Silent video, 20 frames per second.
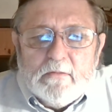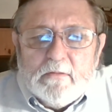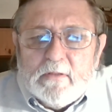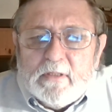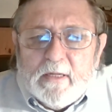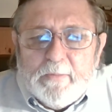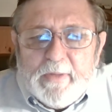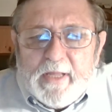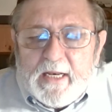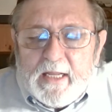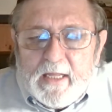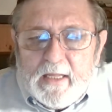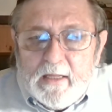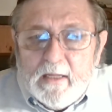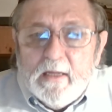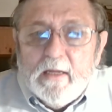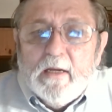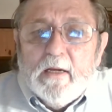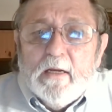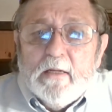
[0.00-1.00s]
committee
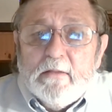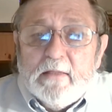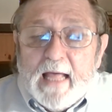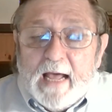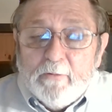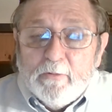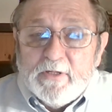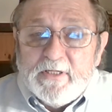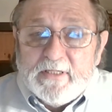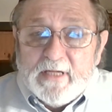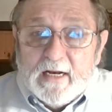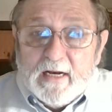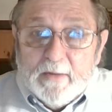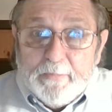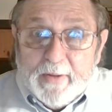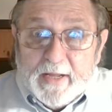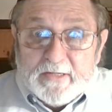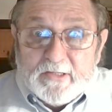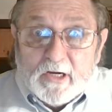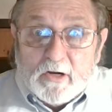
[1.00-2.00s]
that was set up
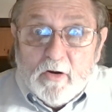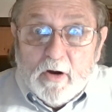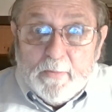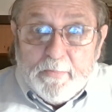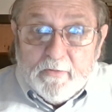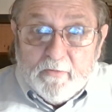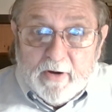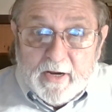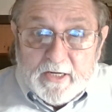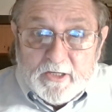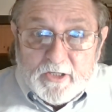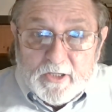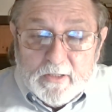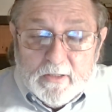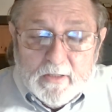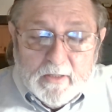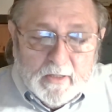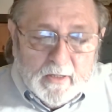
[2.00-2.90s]
as a corporation